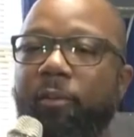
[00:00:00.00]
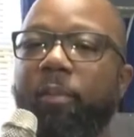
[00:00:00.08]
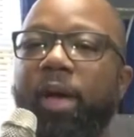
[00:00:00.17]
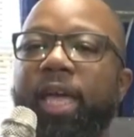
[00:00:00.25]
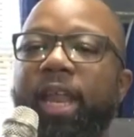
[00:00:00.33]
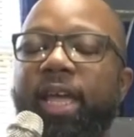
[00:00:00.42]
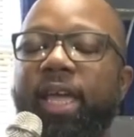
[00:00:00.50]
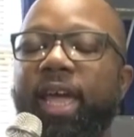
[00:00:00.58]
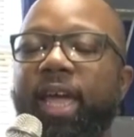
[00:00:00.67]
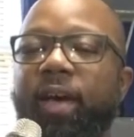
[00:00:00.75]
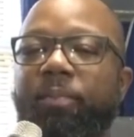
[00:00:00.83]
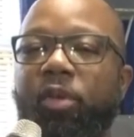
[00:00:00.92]
But can
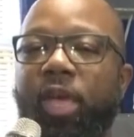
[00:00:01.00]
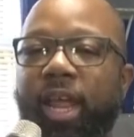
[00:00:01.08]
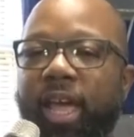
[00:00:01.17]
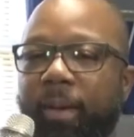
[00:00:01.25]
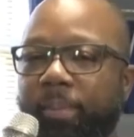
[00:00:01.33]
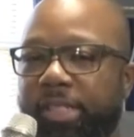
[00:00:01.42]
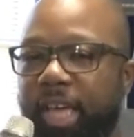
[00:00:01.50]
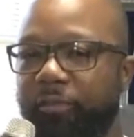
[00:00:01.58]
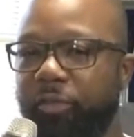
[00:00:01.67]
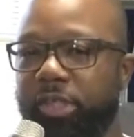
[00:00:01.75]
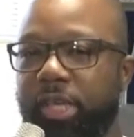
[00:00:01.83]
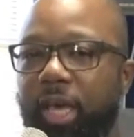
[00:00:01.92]
I help us
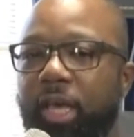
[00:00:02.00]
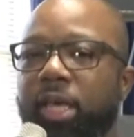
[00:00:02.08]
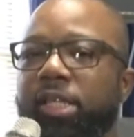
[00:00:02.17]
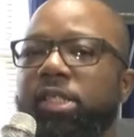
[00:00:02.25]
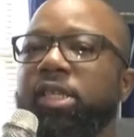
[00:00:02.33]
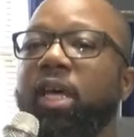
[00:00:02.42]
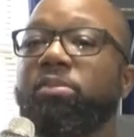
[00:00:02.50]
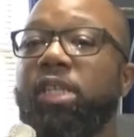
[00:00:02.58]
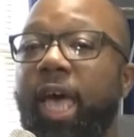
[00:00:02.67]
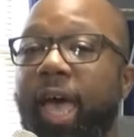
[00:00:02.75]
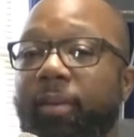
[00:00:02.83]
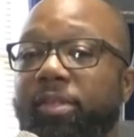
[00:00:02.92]
out for a second?
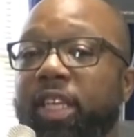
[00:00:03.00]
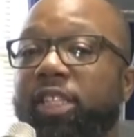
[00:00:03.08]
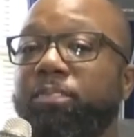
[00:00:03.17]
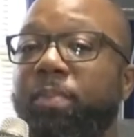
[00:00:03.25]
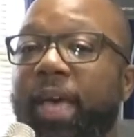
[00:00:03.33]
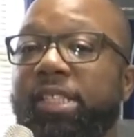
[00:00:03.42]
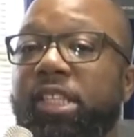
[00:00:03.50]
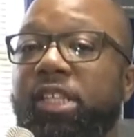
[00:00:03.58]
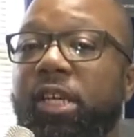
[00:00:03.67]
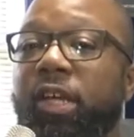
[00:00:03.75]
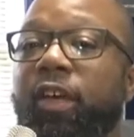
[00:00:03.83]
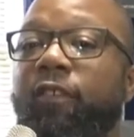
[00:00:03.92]
Sometimes it's best
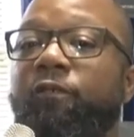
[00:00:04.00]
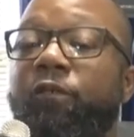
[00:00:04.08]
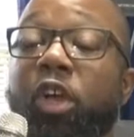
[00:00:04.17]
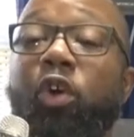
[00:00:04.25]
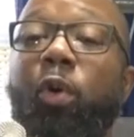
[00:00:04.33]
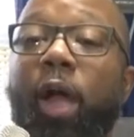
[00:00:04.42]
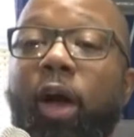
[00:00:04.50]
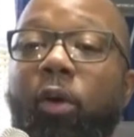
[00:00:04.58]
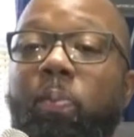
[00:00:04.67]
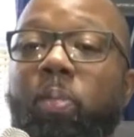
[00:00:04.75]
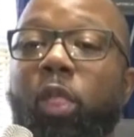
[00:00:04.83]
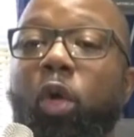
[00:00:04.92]
to figure
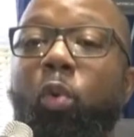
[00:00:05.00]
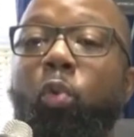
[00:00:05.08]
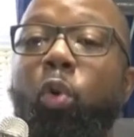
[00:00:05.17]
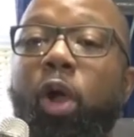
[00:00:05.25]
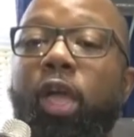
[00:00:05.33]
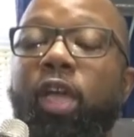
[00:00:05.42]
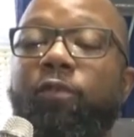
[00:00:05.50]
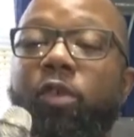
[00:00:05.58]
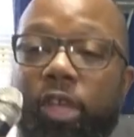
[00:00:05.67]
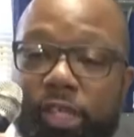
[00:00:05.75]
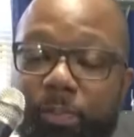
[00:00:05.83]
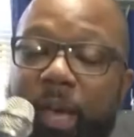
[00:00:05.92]
out where, if
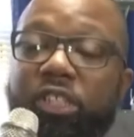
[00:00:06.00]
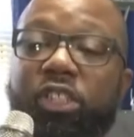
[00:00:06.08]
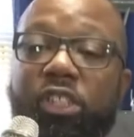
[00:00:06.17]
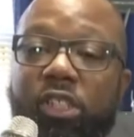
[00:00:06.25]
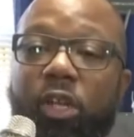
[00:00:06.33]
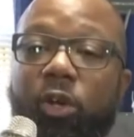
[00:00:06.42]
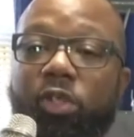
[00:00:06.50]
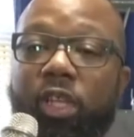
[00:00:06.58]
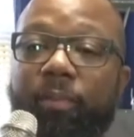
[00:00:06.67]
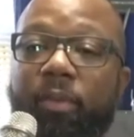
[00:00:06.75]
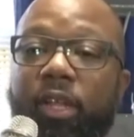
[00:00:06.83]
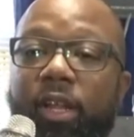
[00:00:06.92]
especially to those,
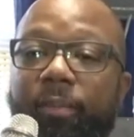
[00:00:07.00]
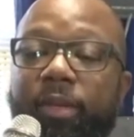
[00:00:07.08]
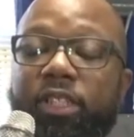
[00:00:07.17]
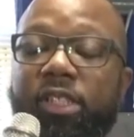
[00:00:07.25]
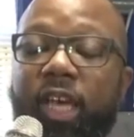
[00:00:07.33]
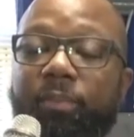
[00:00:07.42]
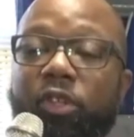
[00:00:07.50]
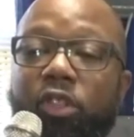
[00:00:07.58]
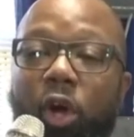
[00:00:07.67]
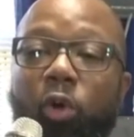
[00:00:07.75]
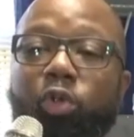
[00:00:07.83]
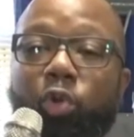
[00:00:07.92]
let me just help
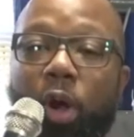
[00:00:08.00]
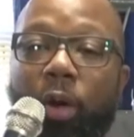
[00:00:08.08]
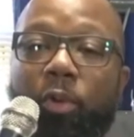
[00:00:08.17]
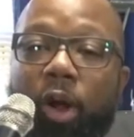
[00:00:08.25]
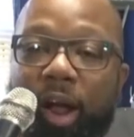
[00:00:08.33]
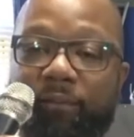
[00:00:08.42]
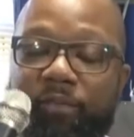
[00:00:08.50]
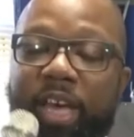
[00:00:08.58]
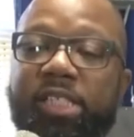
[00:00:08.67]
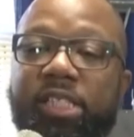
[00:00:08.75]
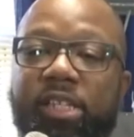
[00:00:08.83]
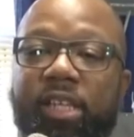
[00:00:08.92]
those who are
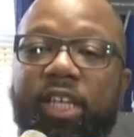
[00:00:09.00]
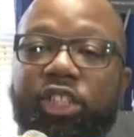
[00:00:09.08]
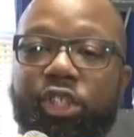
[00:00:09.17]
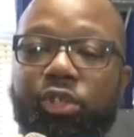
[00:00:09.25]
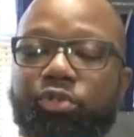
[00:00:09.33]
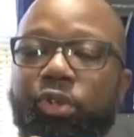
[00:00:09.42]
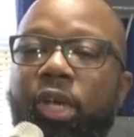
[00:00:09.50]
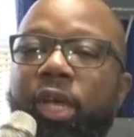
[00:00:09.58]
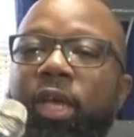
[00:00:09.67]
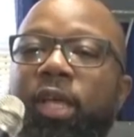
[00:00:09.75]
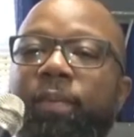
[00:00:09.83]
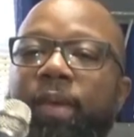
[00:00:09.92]
invested in their children.
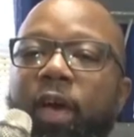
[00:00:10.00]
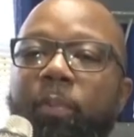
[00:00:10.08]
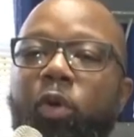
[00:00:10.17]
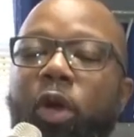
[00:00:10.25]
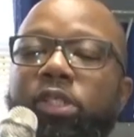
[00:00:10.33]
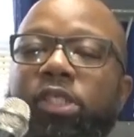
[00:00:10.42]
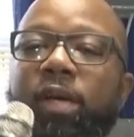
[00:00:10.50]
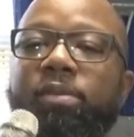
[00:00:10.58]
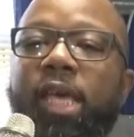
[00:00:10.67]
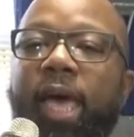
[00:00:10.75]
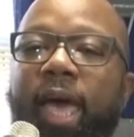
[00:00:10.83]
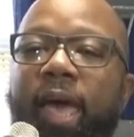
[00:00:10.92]
Let me help you out.
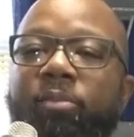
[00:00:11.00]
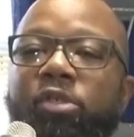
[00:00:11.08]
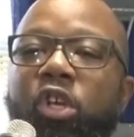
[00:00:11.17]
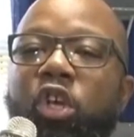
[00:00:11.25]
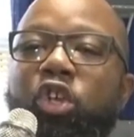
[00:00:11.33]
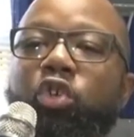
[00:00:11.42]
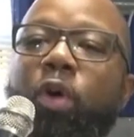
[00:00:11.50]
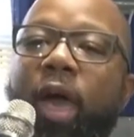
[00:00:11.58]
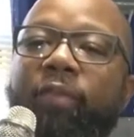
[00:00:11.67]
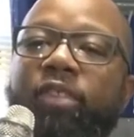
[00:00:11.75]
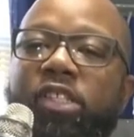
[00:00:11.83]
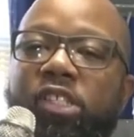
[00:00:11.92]
Sometimes you
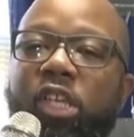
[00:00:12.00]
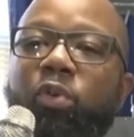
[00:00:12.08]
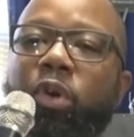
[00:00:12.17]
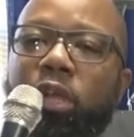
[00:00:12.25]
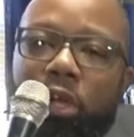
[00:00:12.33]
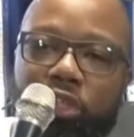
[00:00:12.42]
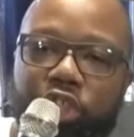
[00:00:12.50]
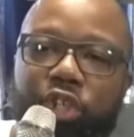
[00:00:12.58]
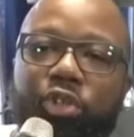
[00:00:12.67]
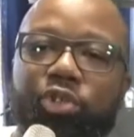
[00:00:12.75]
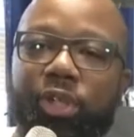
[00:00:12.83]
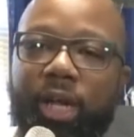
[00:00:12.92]
have to see where your
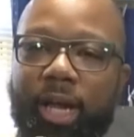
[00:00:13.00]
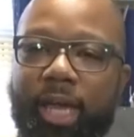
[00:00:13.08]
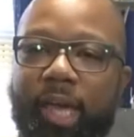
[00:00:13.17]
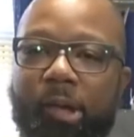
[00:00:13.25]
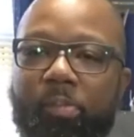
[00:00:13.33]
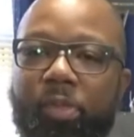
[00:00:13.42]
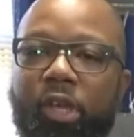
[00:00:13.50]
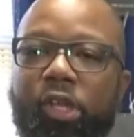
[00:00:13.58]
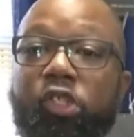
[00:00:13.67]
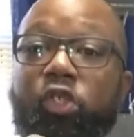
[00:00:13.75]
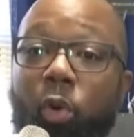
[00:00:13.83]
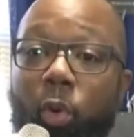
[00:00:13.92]
children are at.
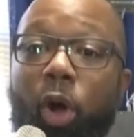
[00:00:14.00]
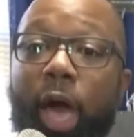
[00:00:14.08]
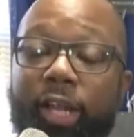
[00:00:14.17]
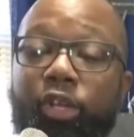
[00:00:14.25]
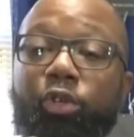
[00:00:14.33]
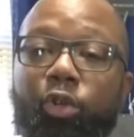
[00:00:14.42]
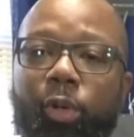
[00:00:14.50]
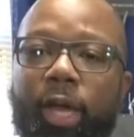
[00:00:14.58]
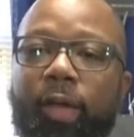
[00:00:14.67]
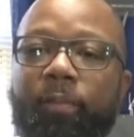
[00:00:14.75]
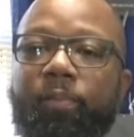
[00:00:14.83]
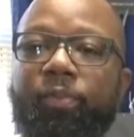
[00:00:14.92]
So how do you do
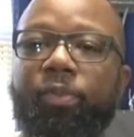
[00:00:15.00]
that?